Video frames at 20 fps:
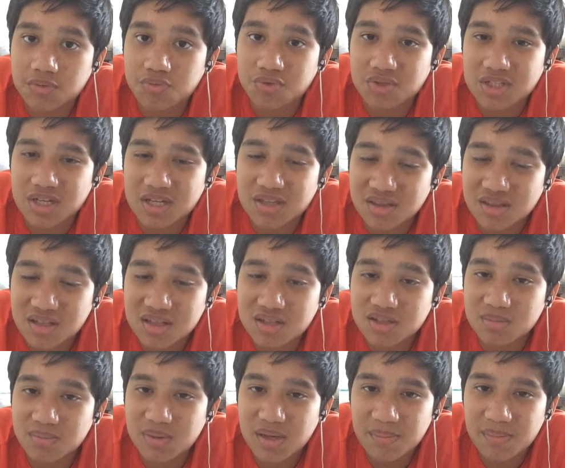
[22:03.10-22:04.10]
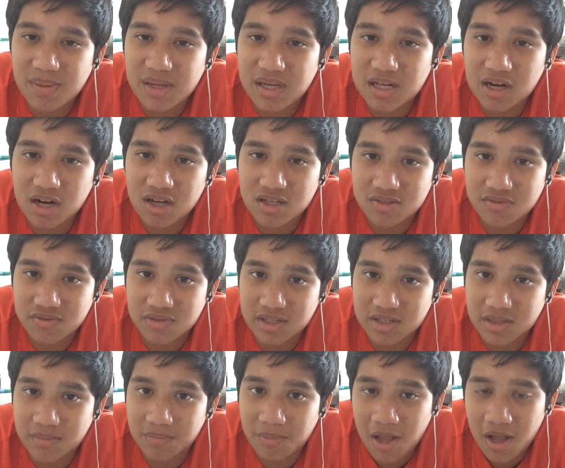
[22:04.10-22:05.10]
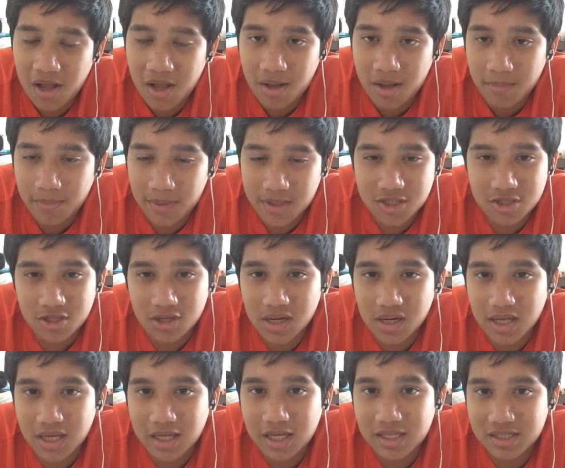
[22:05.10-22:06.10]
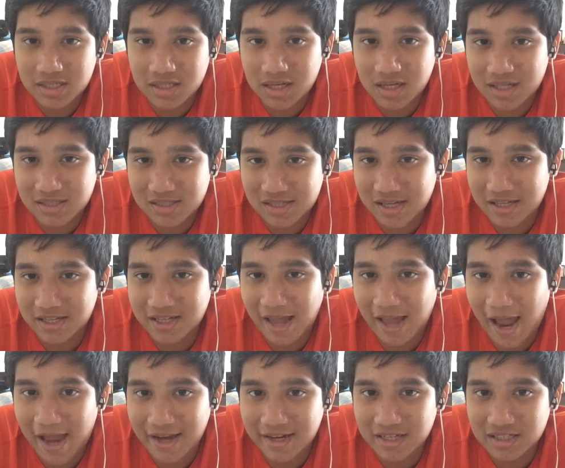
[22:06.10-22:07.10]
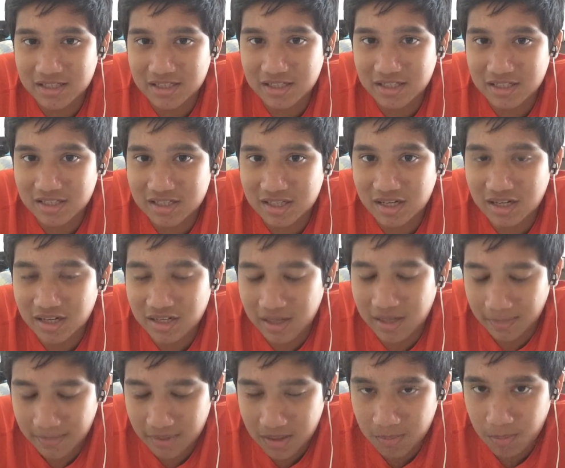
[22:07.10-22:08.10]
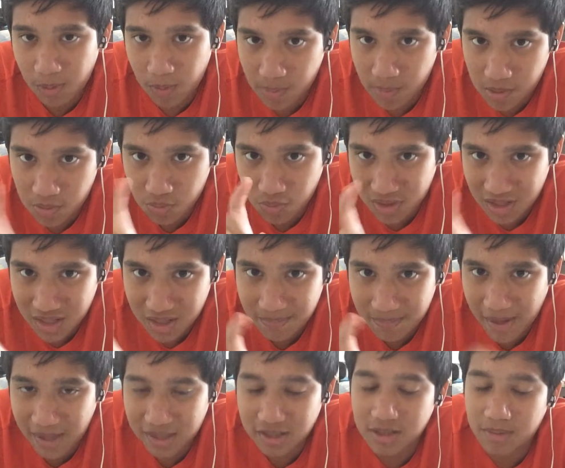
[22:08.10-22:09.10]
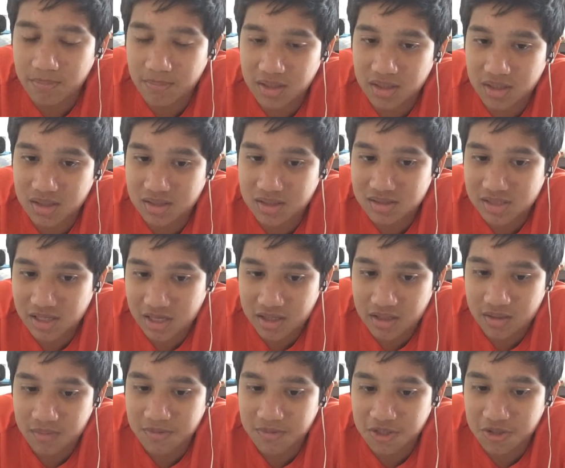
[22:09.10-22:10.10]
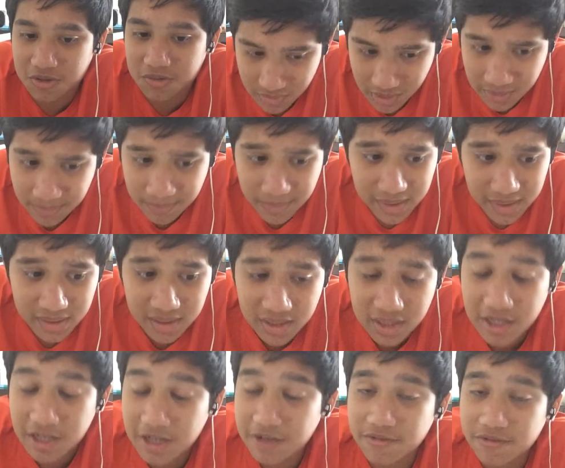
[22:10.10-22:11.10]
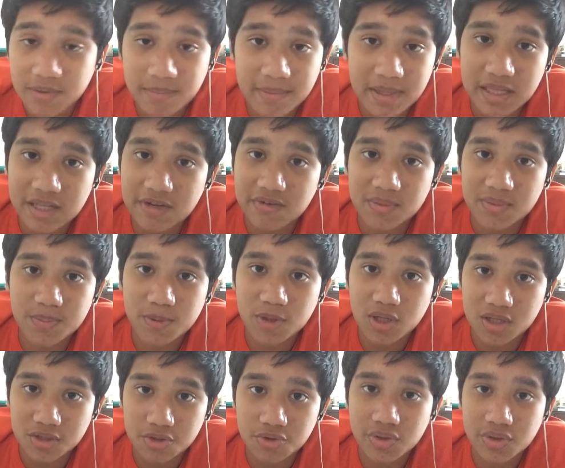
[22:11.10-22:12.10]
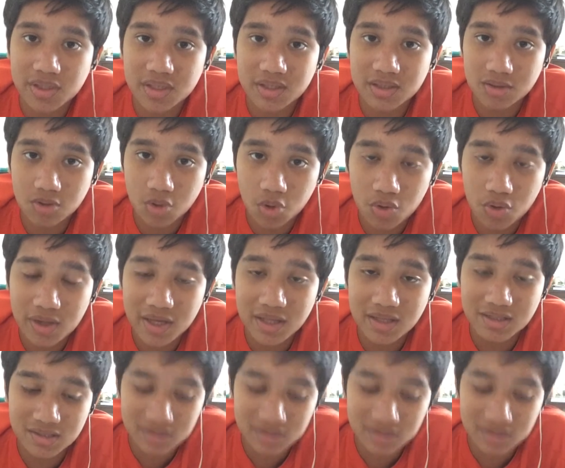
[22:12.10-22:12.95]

which I think could be a big loss for them. But Sterling isn't exactly adding to the City team at the moment. We'll get back to him in a second, though. But for me, Liverpool are doing okay this